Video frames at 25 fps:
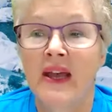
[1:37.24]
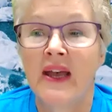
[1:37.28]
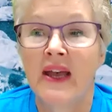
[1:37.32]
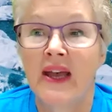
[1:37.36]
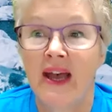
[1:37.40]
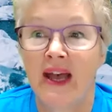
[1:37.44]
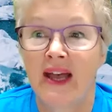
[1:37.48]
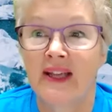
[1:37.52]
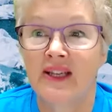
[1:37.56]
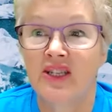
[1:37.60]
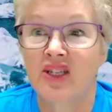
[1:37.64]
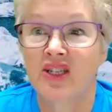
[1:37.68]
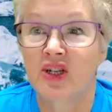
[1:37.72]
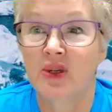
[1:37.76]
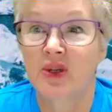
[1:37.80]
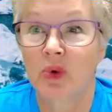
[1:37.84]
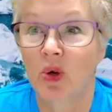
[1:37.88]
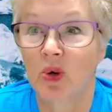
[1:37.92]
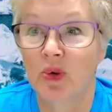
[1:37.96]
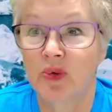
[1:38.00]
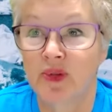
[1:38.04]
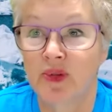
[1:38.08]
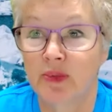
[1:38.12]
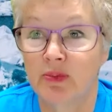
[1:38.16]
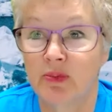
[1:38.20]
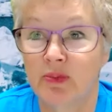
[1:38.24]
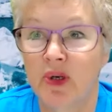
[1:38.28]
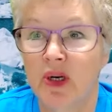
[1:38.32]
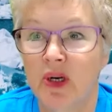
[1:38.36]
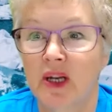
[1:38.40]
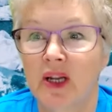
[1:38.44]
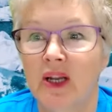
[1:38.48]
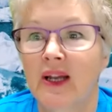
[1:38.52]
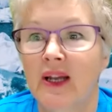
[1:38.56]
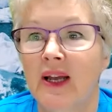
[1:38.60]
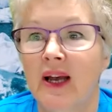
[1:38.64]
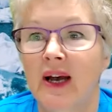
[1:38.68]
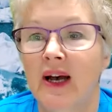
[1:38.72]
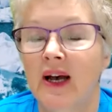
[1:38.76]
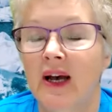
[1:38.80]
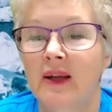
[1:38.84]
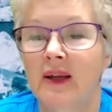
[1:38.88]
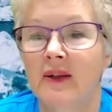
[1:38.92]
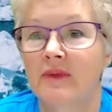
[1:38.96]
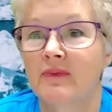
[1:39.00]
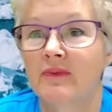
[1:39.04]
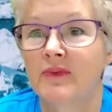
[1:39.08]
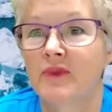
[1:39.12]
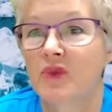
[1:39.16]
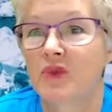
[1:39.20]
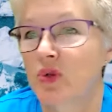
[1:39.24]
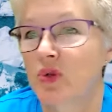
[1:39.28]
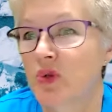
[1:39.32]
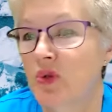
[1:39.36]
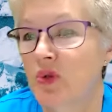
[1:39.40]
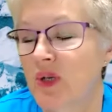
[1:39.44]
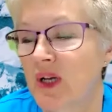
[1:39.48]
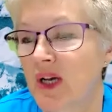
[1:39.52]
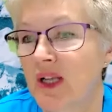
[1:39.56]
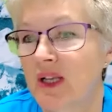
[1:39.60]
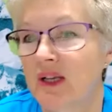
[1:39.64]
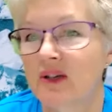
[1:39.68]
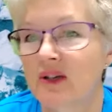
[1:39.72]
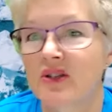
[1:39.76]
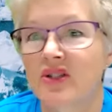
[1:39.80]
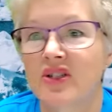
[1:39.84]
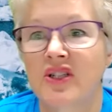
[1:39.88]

and she wrote the book uh, True Colors.